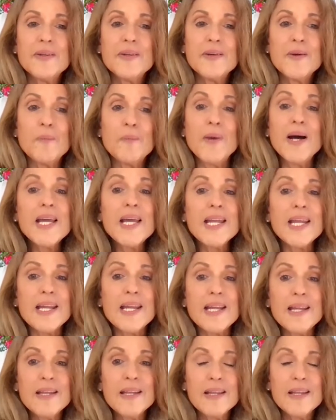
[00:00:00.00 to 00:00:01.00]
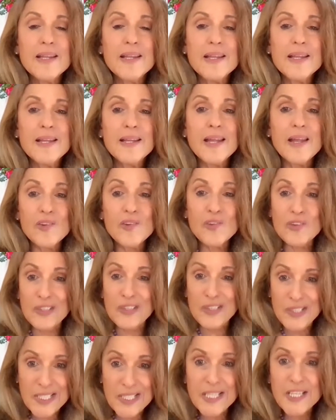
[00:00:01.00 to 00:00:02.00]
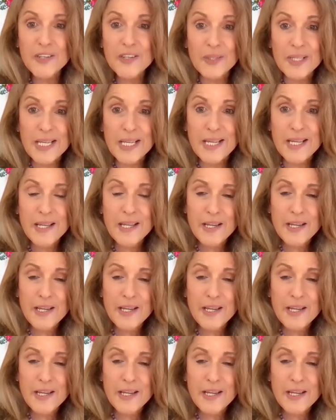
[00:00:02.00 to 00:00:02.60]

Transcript: Money is literally,